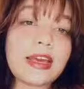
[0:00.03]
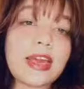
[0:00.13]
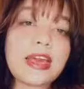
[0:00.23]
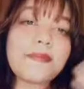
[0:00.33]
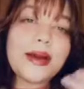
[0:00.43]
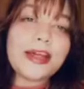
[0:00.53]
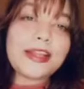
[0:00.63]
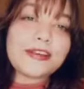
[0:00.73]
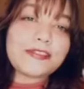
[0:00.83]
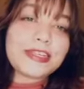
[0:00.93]
Hey
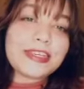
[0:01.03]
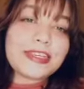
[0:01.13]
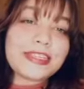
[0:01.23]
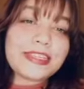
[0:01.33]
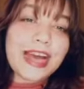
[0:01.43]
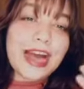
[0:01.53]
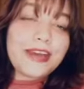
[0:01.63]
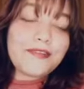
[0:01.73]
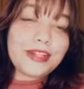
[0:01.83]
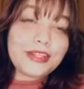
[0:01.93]
my lovelies,
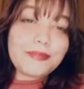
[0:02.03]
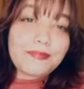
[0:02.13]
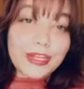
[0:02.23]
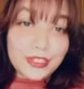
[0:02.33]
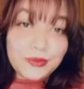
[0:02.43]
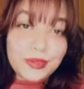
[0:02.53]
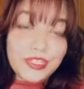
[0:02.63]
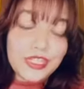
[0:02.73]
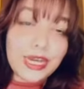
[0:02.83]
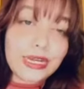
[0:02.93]
hi, welcome back to my
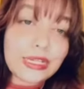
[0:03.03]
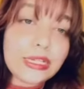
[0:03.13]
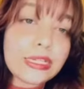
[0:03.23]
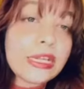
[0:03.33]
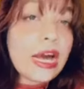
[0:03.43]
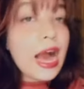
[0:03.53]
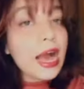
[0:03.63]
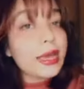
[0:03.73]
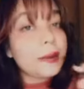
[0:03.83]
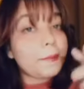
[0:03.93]
channel.
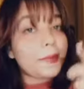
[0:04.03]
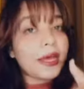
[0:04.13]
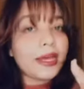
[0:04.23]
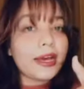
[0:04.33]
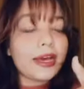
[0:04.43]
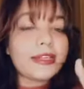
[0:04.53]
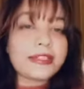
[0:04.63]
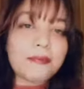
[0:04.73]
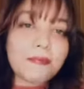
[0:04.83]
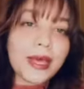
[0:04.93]
I am back
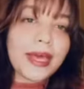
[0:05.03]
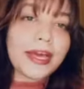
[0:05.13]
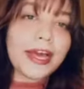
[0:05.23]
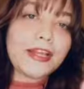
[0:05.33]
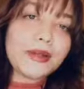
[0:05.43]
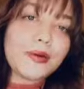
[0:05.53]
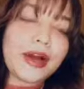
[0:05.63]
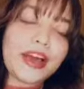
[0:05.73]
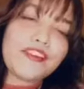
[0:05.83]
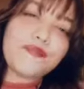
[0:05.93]
guys, I'm back. I know
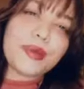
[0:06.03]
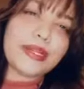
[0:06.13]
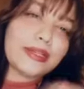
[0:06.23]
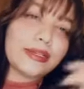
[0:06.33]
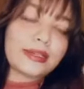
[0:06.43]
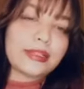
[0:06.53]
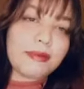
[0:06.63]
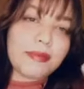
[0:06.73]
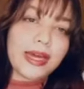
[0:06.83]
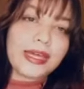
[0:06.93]
I have been a little
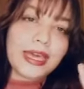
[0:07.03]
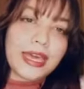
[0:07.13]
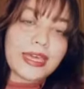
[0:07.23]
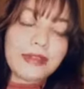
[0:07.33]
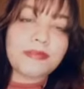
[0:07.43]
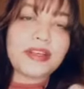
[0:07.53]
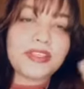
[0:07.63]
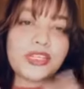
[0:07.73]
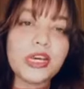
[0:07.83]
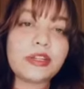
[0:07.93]
MIA in
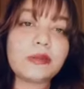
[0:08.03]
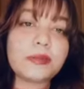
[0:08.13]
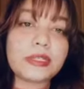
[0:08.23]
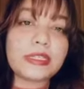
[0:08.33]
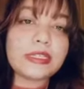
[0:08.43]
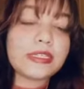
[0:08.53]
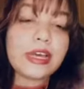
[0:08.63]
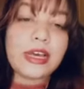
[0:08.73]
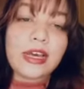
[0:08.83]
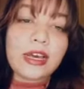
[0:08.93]
my channel because
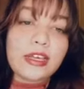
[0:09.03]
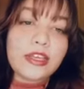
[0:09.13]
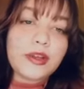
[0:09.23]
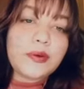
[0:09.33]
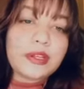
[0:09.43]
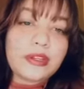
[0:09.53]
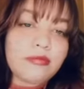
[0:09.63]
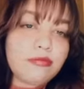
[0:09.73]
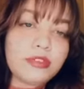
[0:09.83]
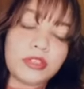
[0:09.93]

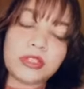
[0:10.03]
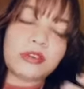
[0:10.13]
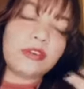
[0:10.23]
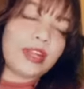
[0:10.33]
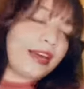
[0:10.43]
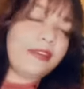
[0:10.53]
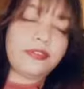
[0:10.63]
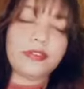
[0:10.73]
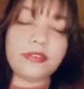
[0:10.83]
life,